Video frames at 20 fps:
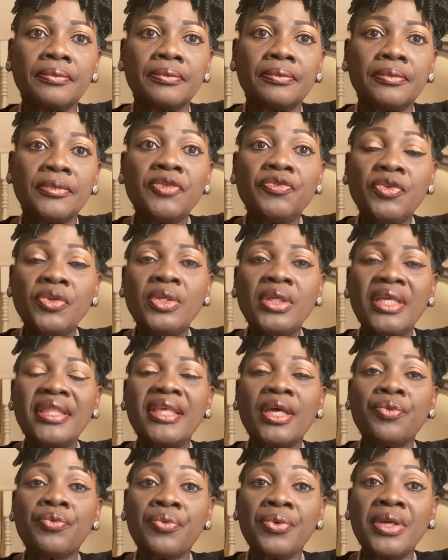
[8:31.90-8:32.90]
If you need
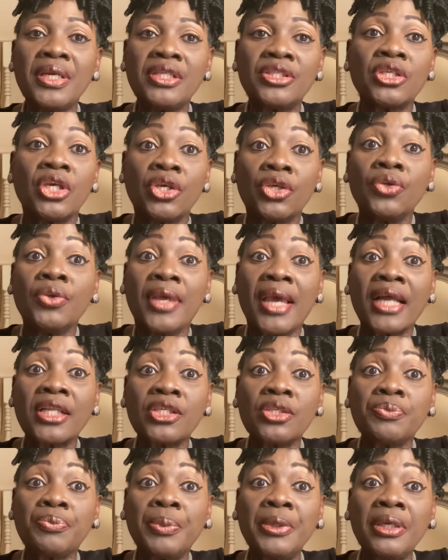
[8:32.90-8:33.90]
that raise, you got
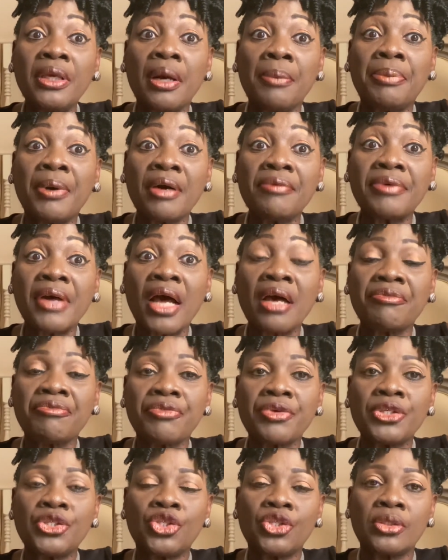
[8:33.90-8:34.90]
to be above
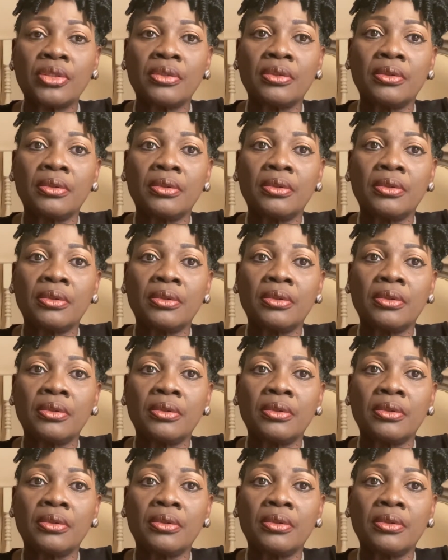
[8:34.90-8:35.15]
average.